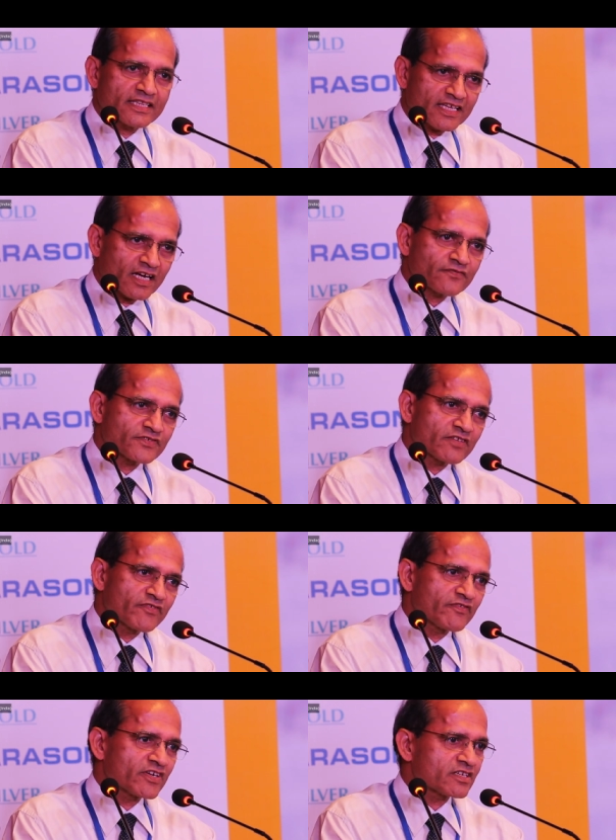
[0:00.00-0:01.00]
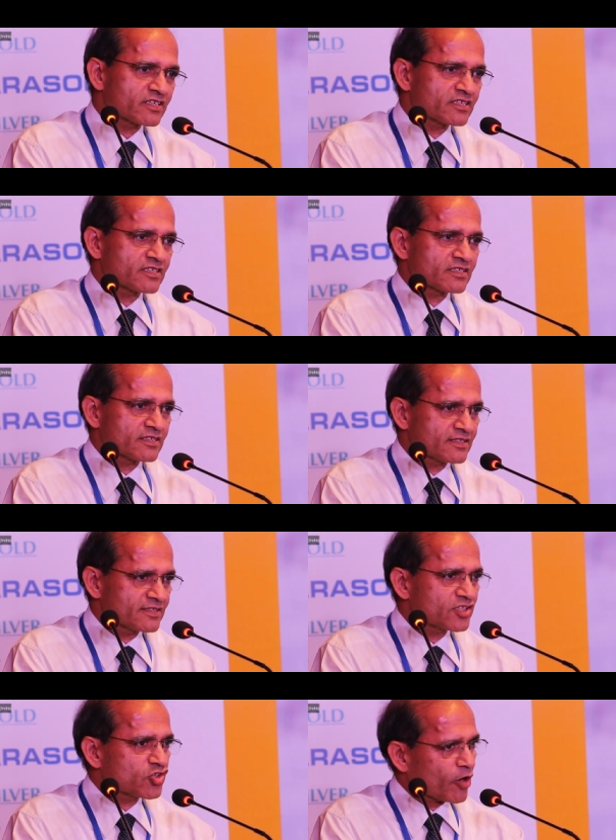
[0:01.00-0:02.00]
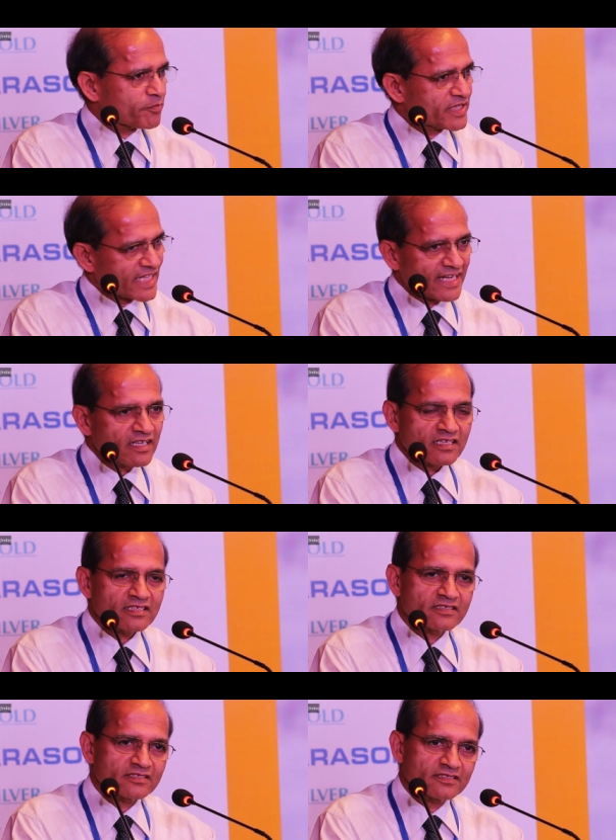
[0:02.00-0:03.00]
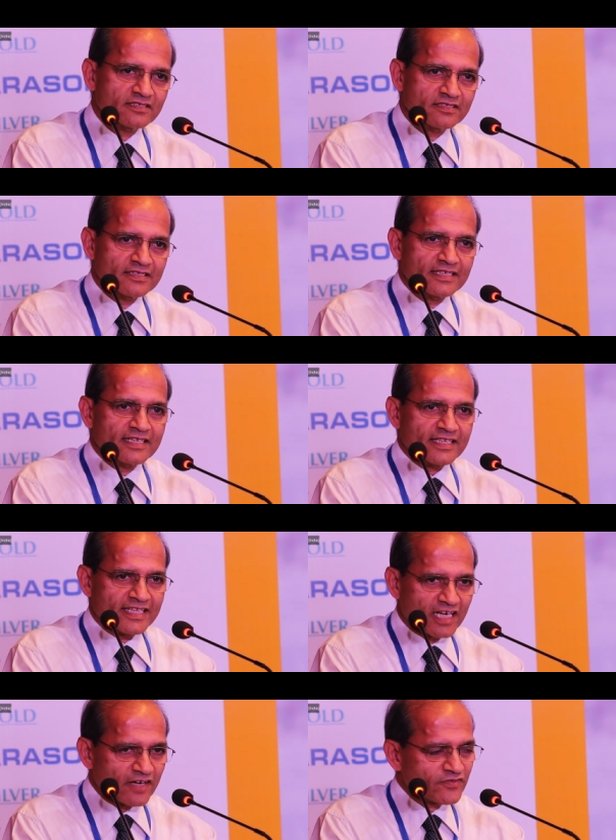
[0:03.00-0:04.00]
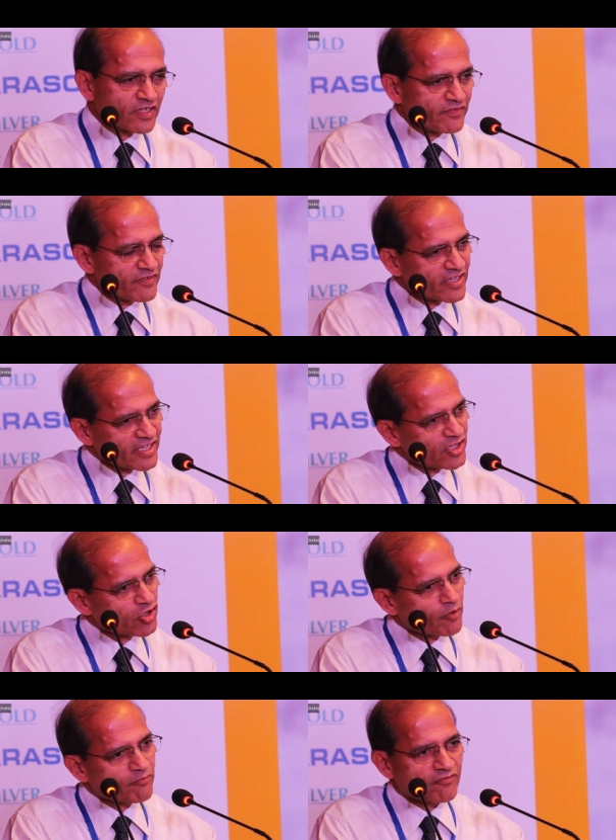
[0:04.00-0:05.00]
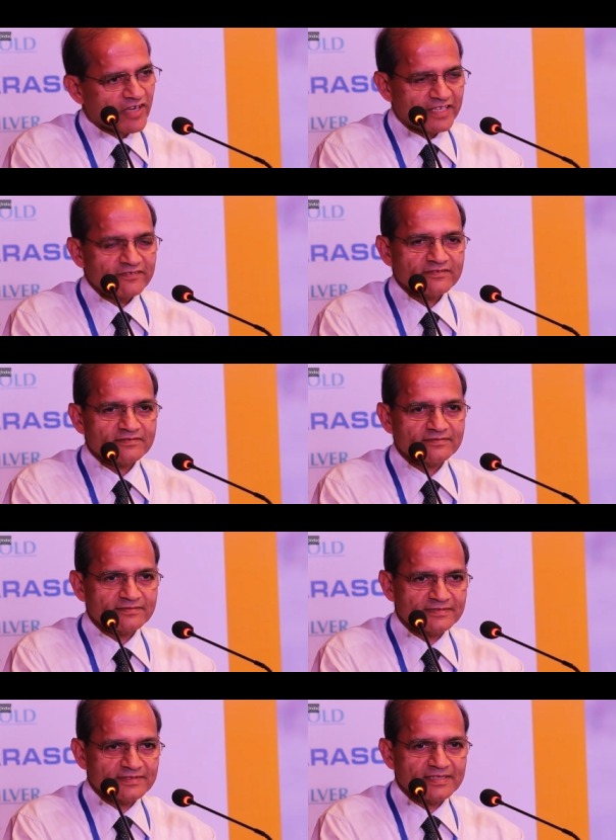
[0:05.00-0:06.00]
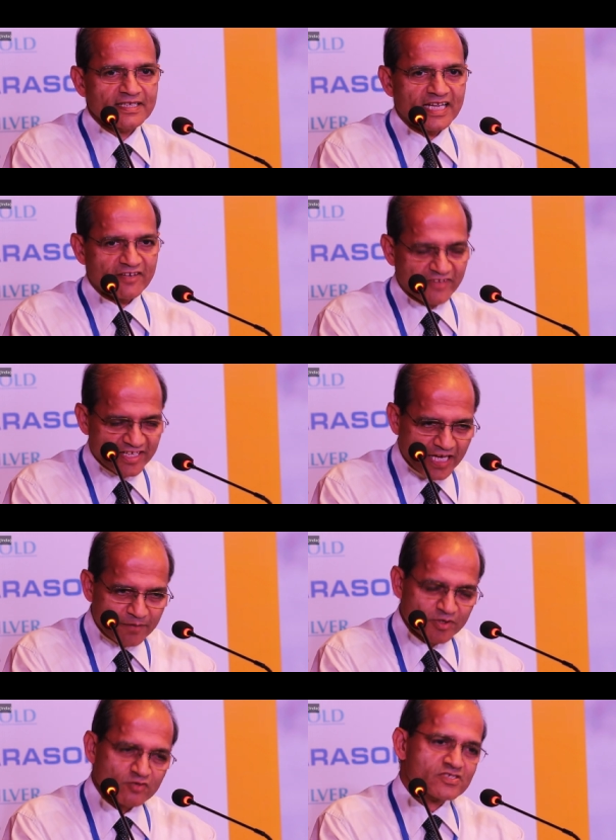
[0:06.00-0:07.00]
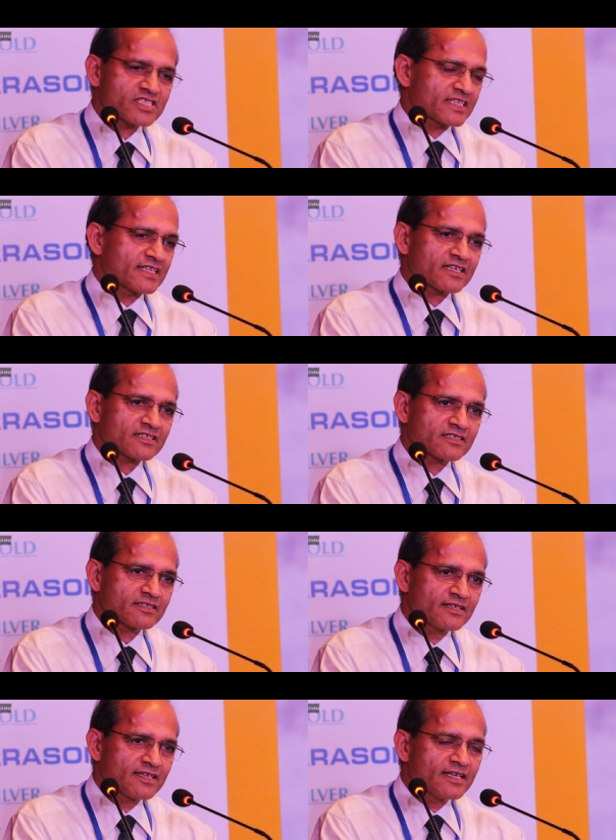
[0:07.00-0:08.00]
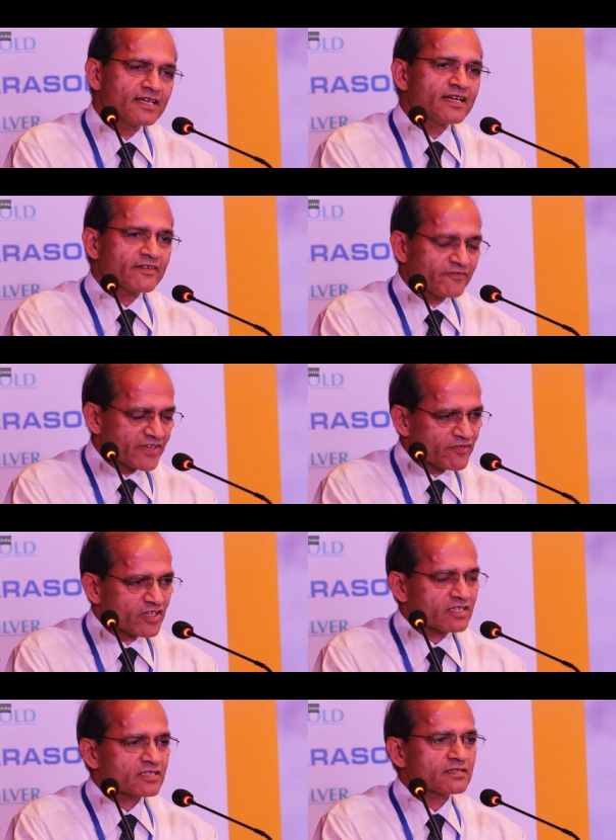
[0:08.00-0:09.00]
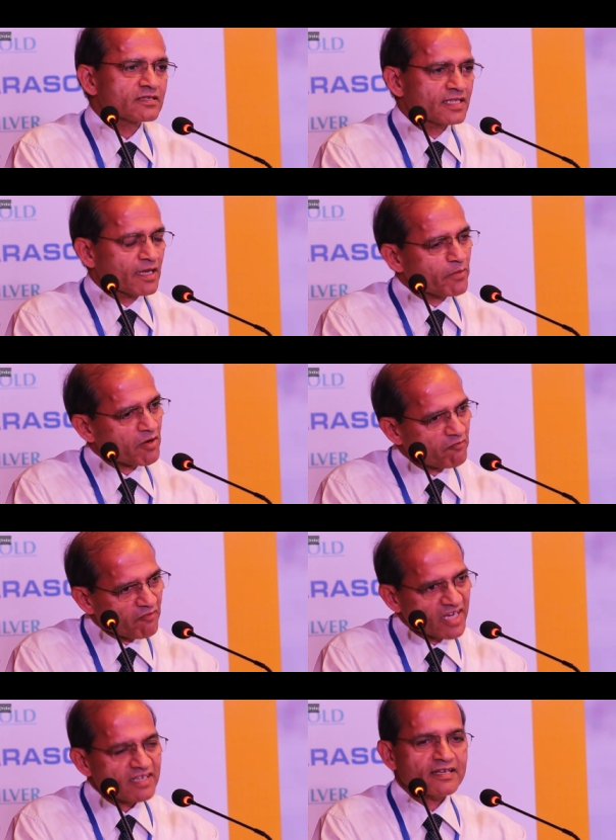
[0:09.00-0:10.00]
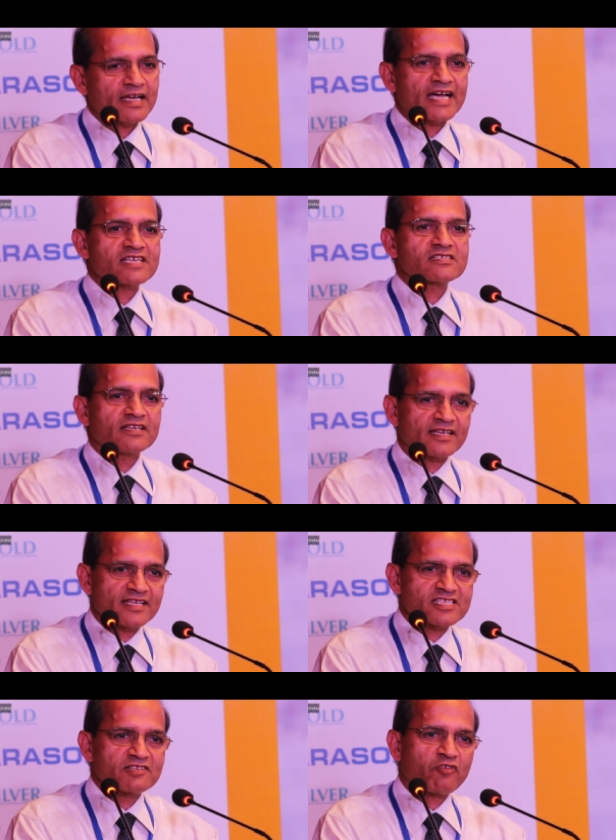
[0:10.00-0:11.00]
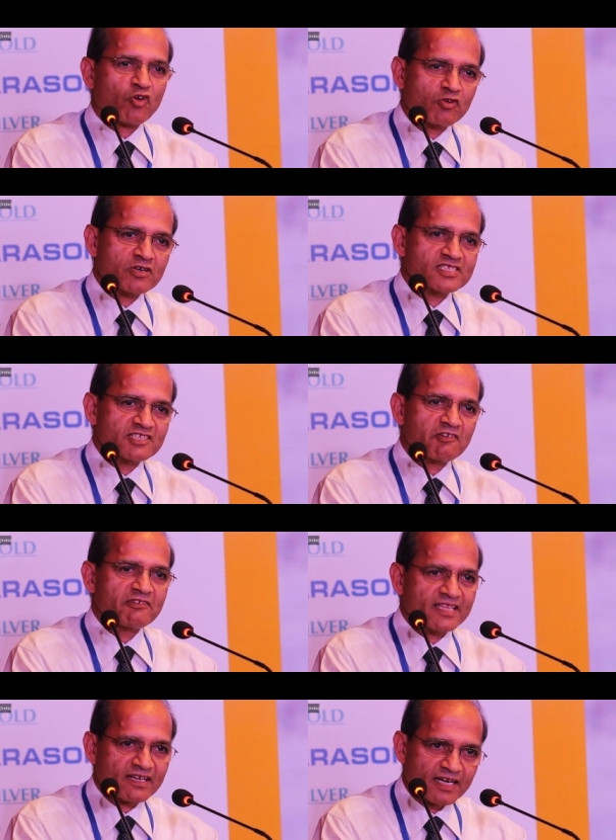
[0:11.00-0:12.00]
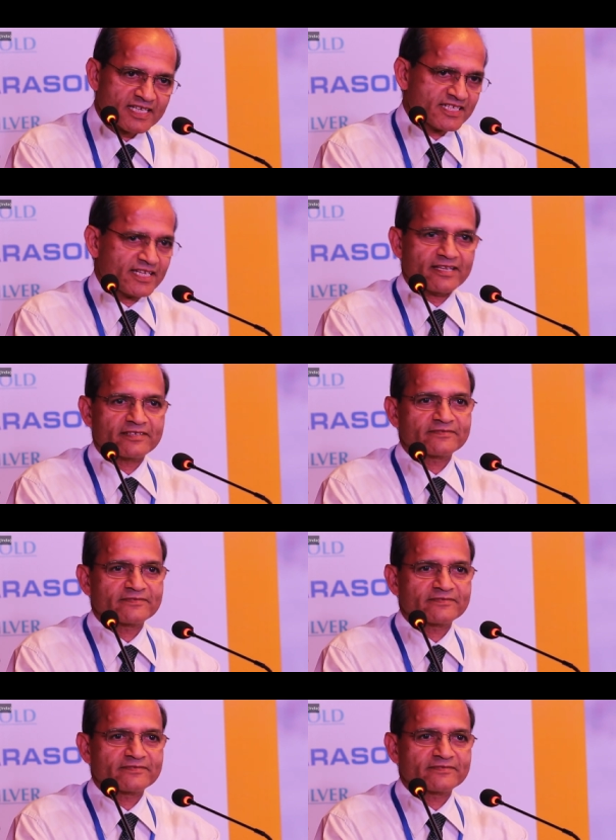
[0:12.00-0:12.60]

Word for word: Thereafter we were top ten. Thereafter we were in top five. And very happy to say that we were number one as Industry four point oh in the country.